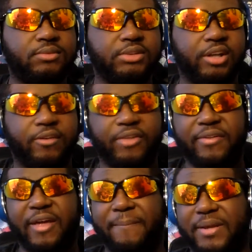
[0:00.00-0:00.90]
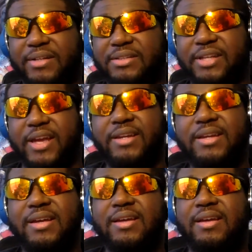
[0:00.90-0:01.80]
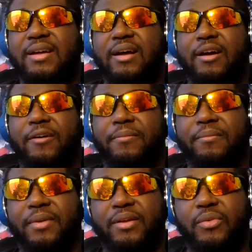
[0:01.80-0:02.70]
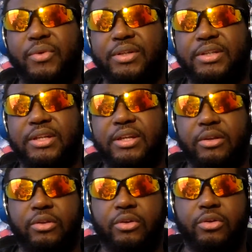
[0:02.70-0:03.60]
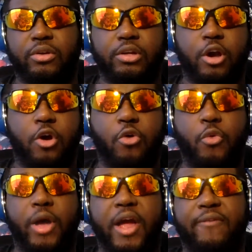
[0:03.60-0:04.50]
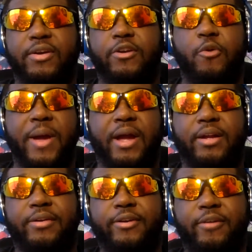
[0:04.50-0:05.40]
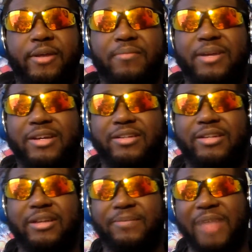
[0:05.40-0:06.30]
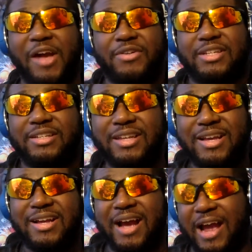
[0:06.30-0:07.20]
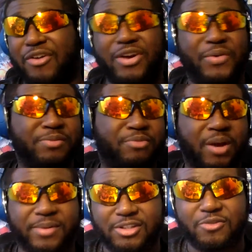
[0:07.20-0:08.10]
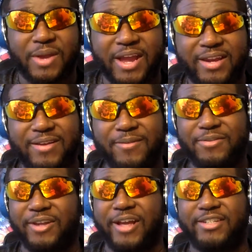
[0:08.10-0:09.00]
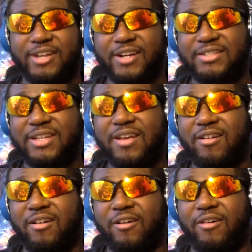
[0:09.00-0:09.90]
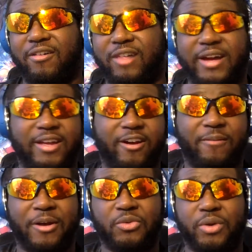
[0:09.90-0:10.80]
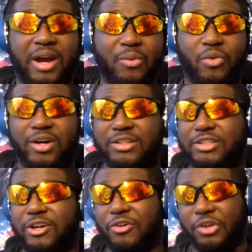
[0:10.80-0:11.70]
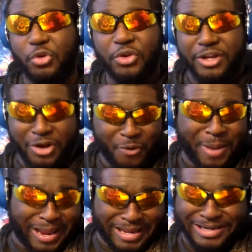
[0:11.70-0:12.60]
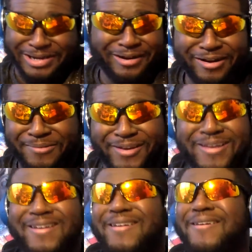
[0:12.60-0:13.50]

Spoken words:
Now, that being said, we see Yo having to go back in a tournament because Howl says, I don't care what promise you made to the X-Laws, all I care about is what I want, so you need to go back into a tournament.